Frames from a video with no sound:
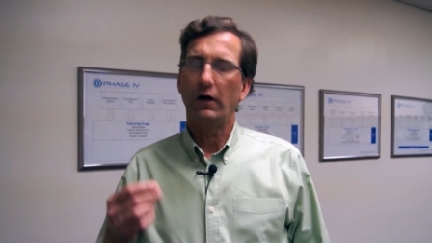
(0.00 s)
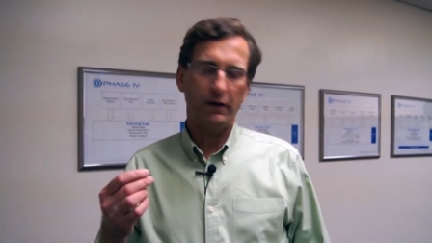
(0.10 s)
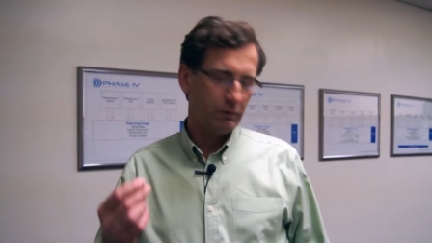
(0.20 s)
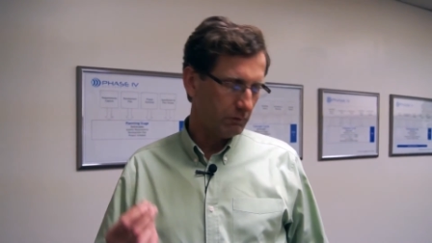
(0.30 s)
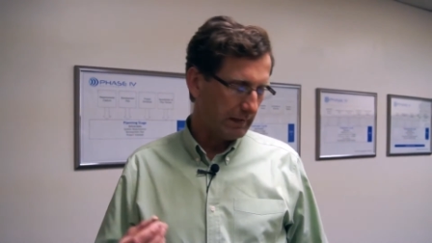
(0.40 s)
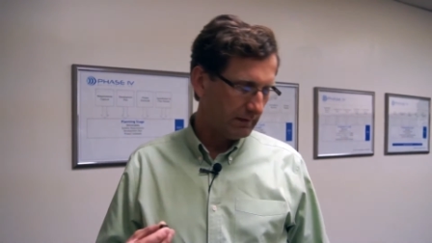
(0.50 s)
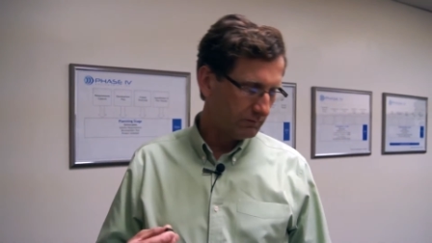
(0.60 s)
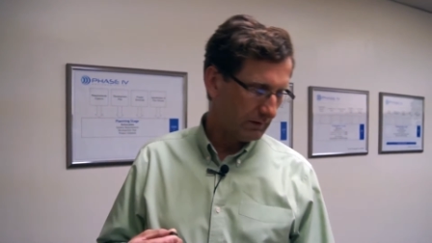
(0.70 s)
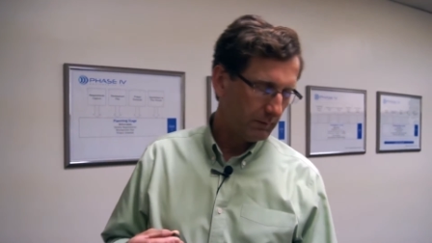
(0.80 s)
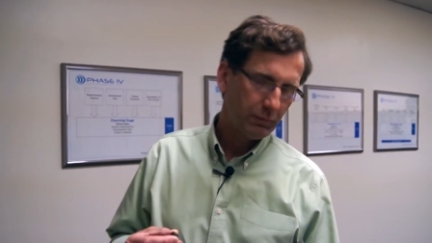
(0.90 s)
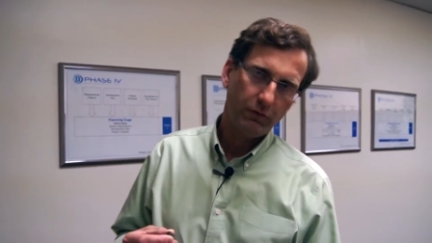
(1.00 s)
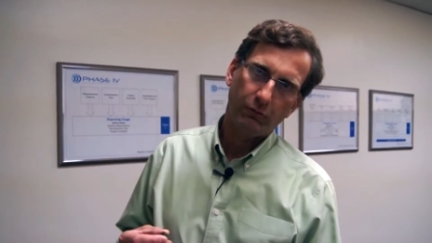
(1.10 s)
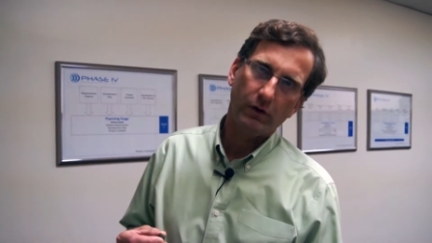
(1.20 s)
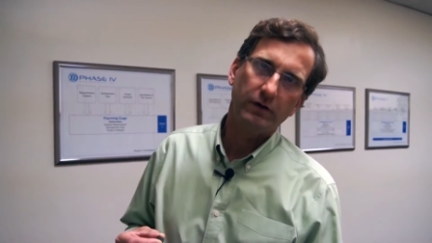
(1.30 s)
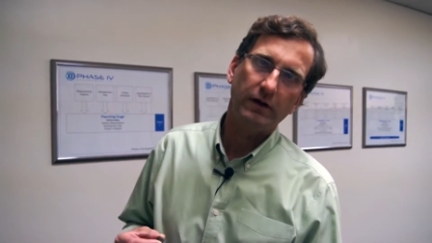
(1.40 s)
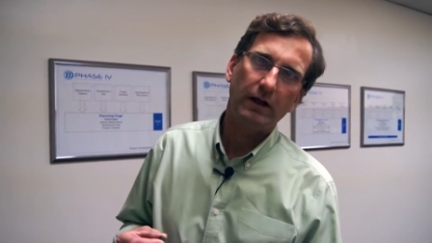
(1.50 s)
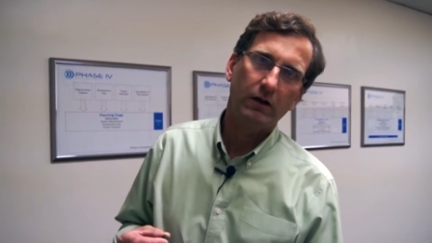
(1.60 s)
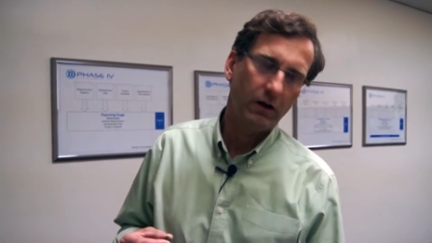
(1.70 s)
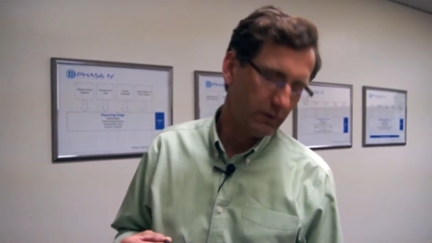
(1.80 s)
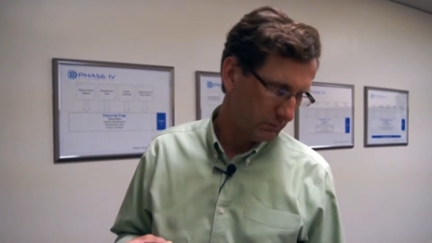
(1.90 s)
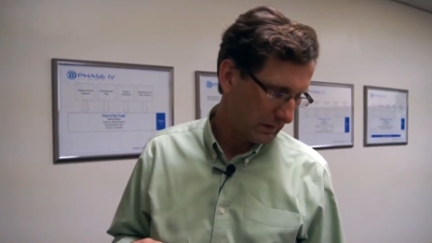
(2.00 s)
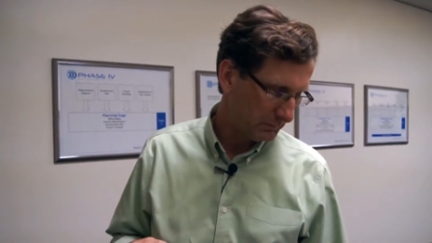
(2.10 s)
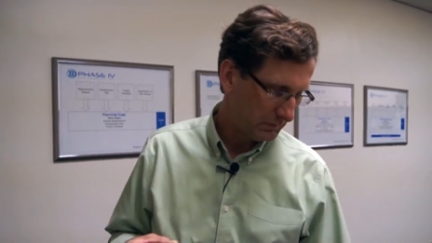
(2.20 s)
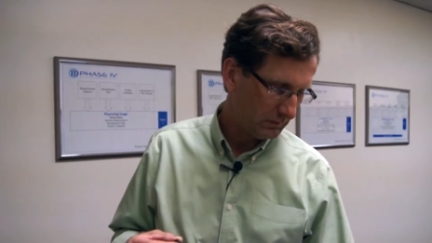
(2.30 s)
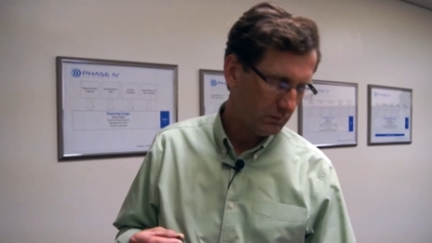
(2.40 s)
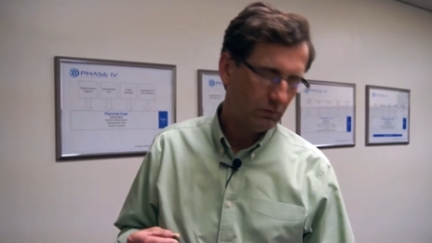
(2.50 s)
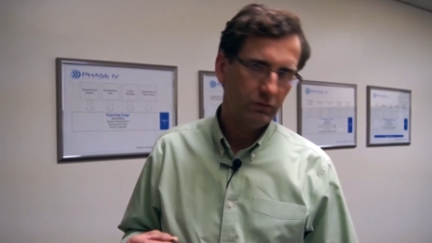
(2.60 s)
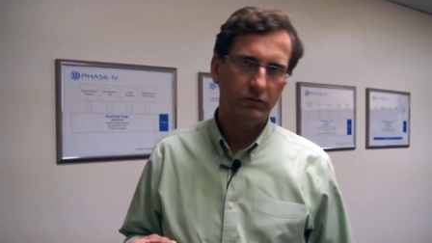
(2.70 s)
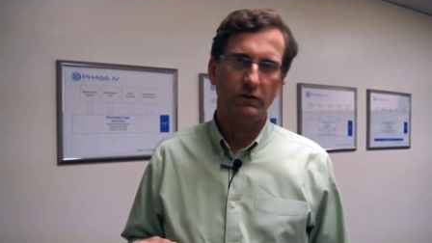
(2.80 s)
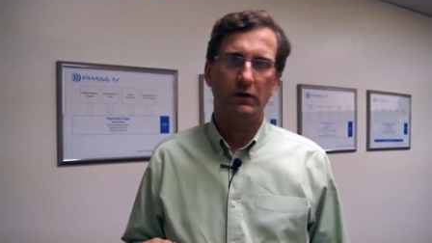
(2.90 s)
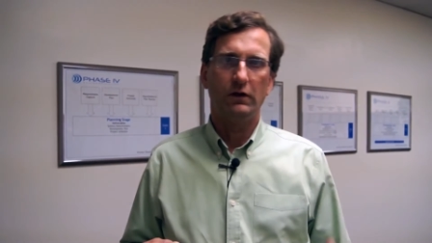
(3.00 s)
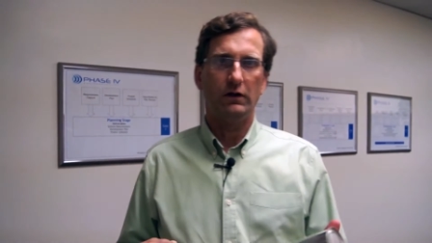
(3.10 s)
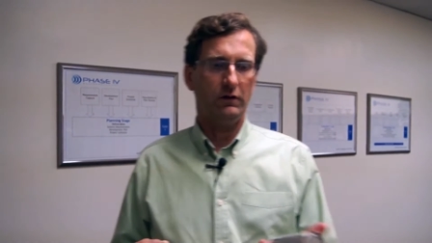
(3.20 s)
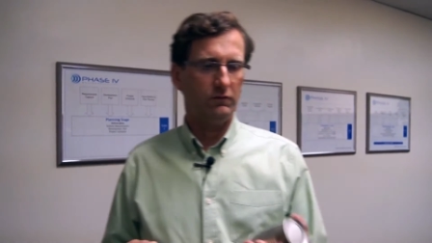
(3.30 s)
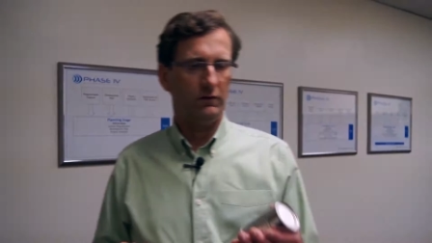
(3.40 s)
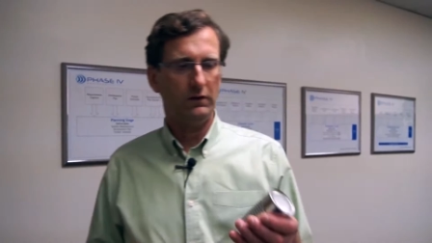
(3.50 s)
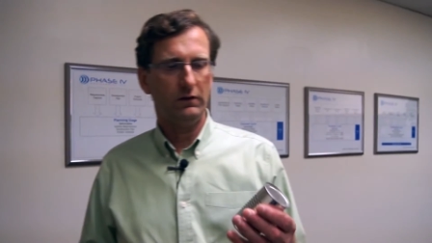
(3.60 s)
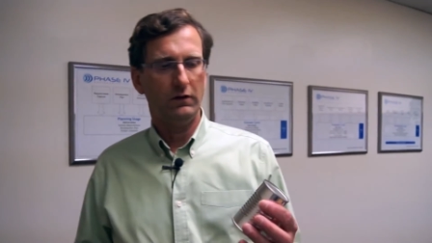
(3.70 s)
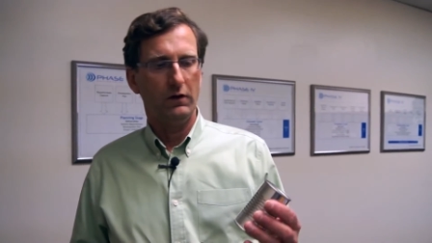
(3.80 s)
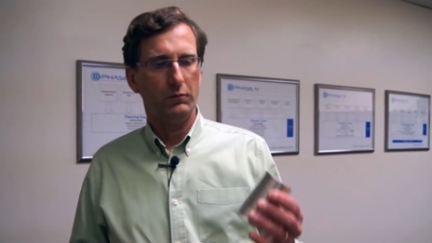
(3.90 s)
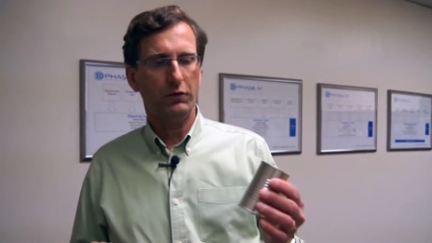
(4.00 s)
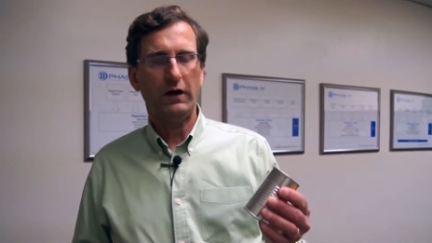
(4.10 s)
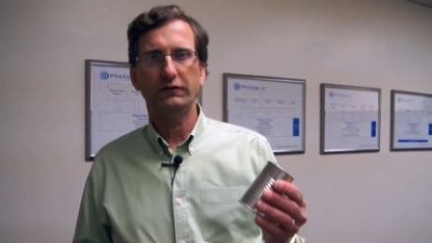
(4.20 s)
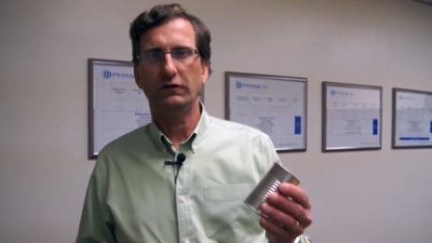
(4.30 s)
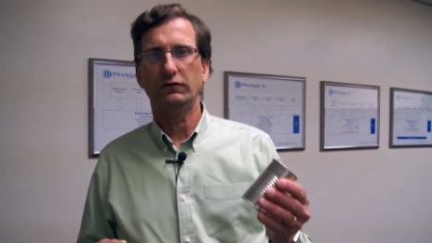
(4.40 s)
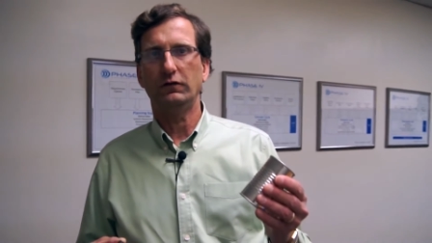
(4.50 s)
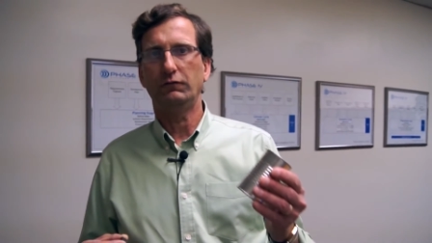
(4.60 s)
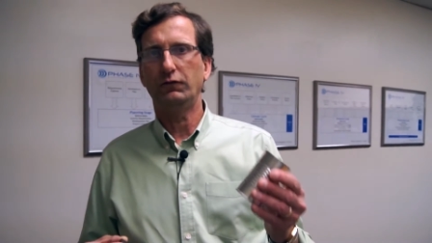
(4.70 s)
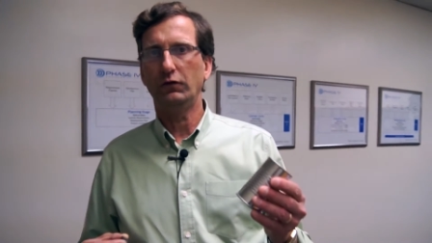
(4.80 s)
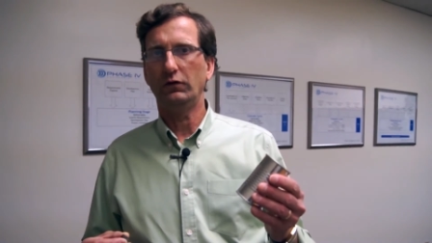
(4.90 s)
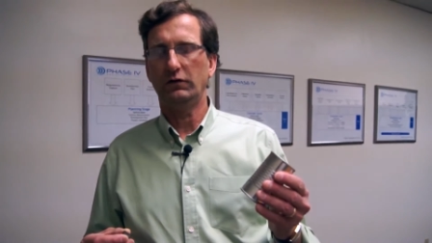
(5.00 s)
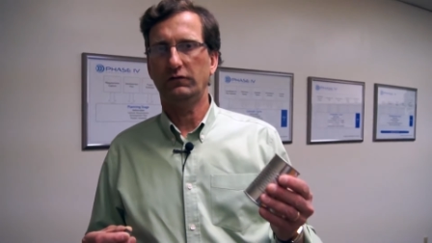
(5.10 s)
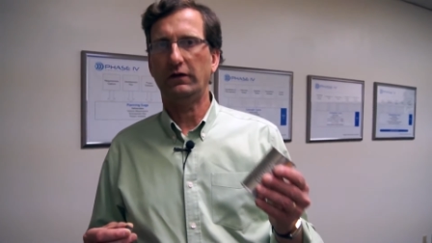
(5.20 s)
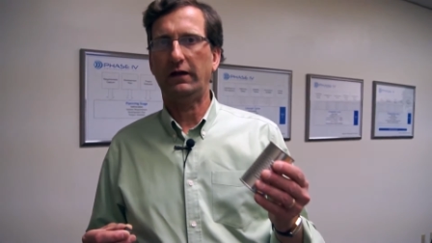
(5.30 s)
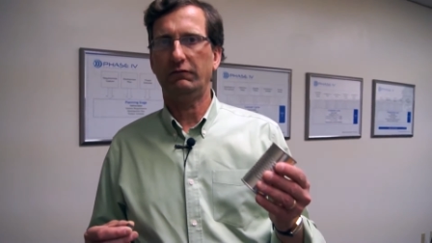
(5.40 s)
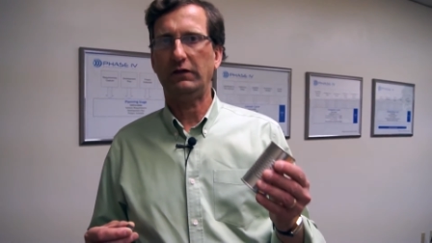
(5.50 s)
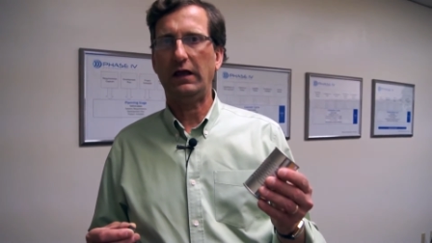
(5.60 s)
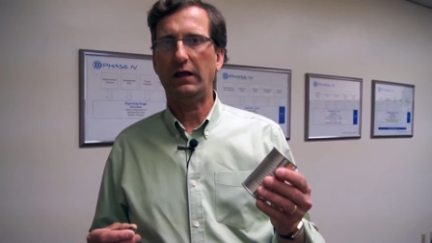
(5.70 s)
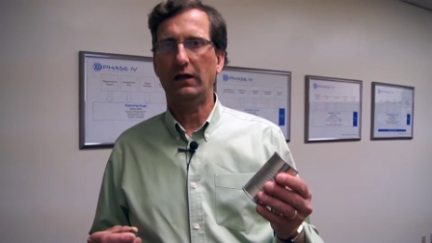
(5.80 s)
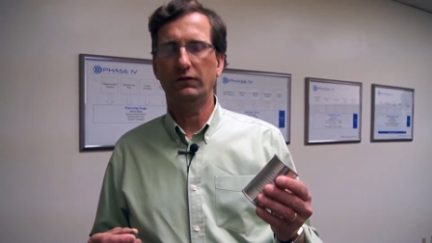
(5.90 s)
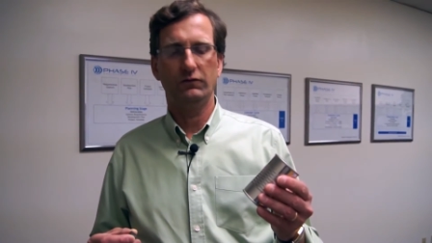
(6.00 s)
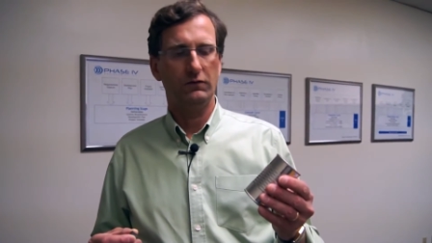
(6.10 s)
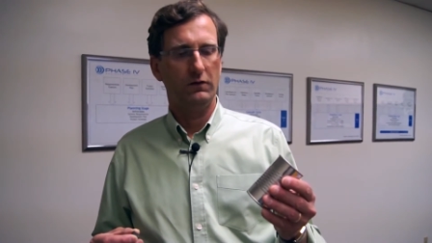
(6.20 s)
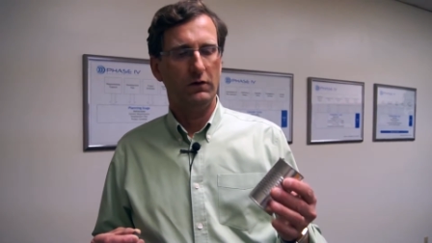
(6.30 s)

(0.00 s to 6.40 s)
A great example of where a data logger might be used is in processing food inside of cans.